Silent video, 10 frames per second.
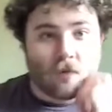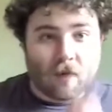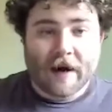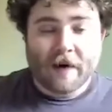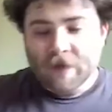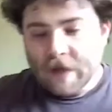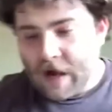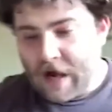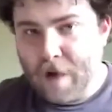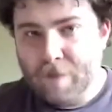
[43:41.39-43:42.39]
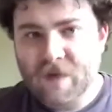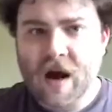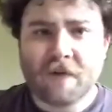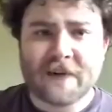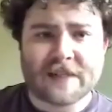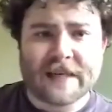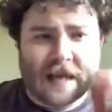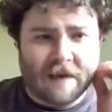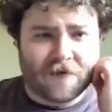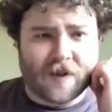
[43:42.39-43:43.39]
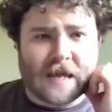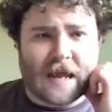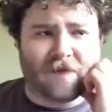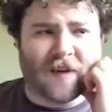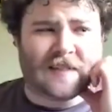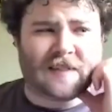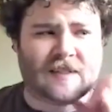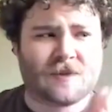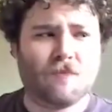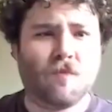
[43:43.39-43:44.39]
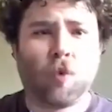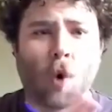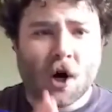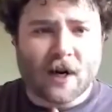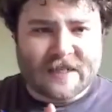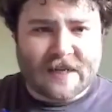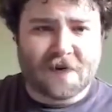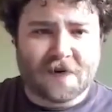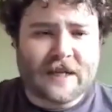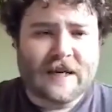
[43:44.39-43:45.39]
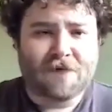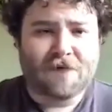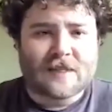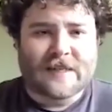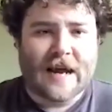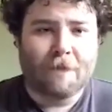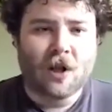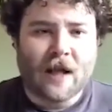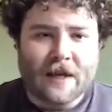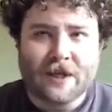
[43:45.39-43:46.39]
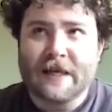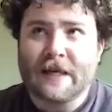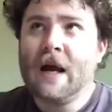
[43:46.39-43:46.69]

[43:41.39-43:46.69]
Right? Obviously, if it's worded differently, for example, like the